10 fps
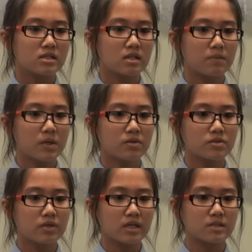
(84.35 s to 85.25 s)
Singapore
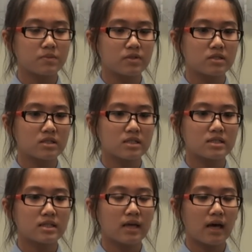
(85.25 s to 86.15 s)
also
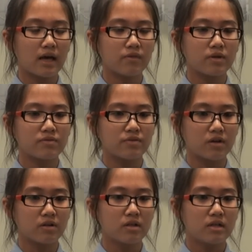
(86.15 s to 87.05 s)
experiences high
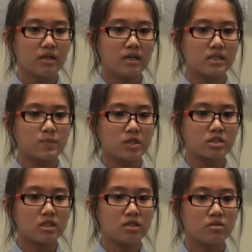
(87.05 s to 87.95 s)
rainfall,
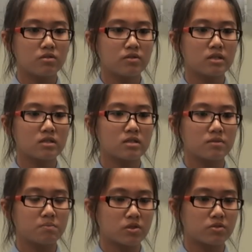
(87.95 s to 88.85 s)
especially during
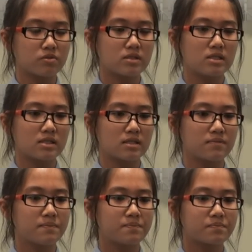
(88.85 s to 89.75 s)
the monsoon
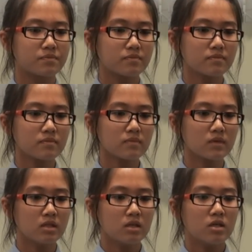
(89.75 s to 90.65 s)
season
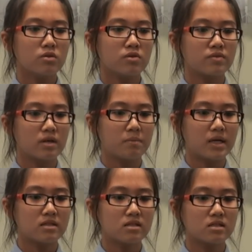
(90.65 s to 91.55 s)
with the
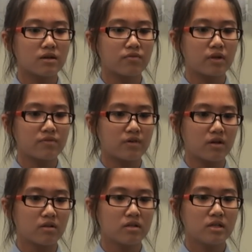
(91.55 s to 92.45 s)
abundance of
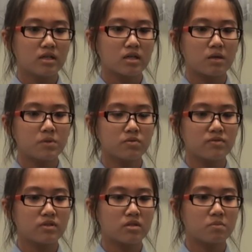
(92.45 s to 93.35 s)
rainfall, coupled
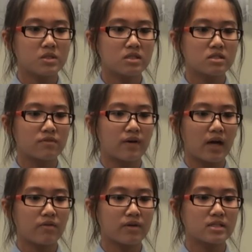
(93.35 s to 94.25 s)
with the dominance of
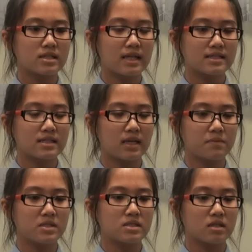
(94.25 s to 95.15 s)
high-rise
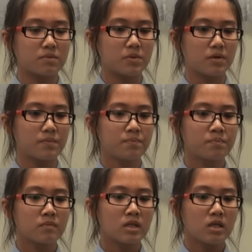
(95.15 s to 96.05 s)
landscape in Singapore,
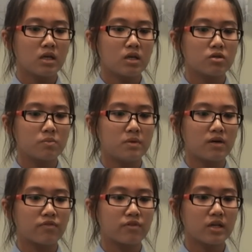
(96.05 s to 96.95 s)
it will be
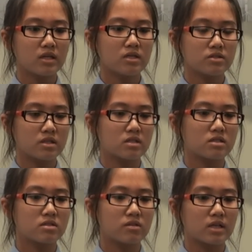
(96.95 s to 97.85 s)
of great
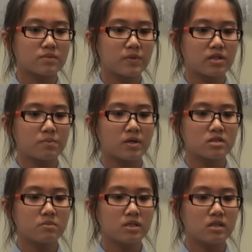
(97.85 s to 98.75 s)
interest to explore the
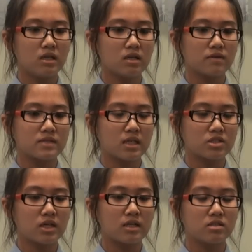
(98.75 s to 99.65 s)
possibility of
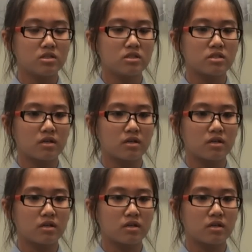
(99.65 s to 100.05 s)
such energy